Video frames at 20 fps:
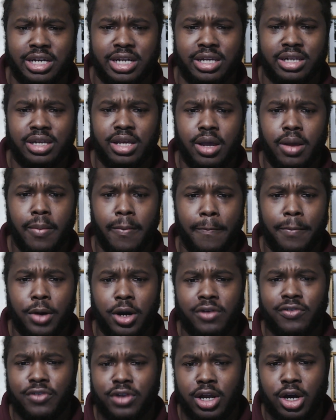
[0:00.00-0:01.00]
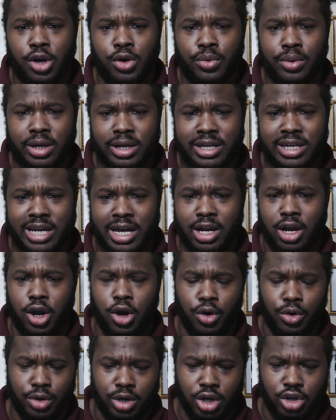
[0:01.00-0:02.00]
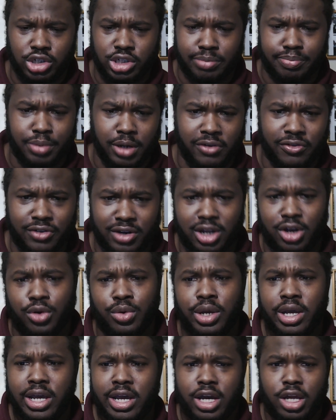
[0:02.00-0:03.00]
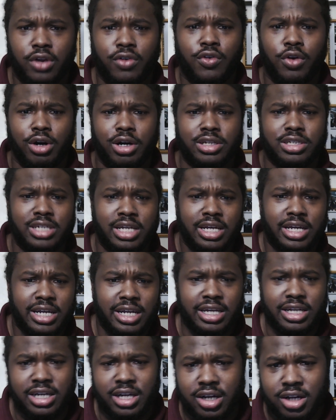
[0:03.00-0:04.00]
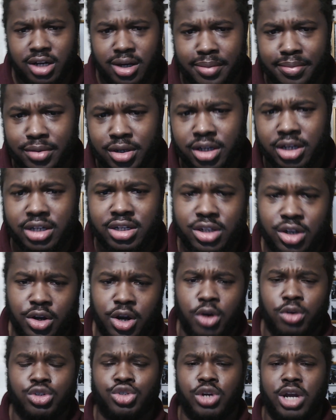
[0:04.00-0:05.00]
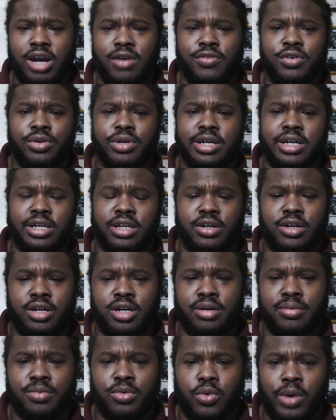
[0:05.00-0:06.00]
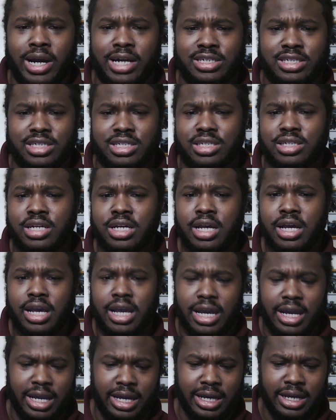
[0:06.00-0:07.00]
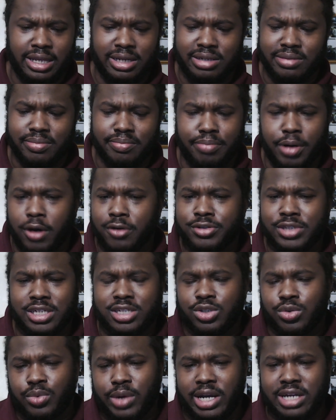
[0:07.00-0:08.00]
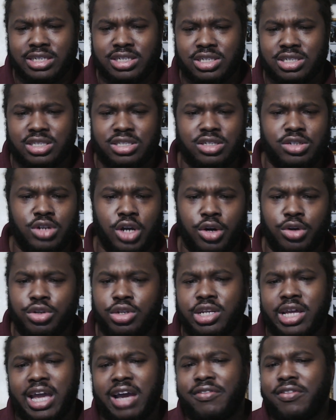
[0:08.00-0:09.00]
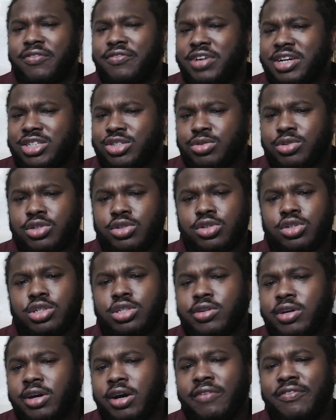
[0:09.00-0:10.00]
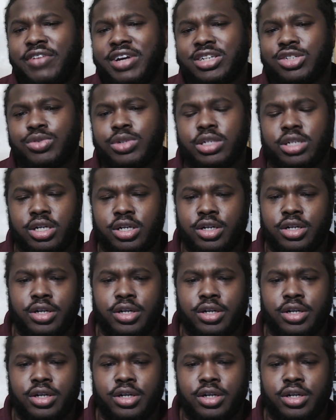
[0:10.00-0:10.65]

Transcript: at Buffalo. He got an old coach in Buffalo. And, of course, he looking to go travel at Washington. And both situations, you know, you have a veteran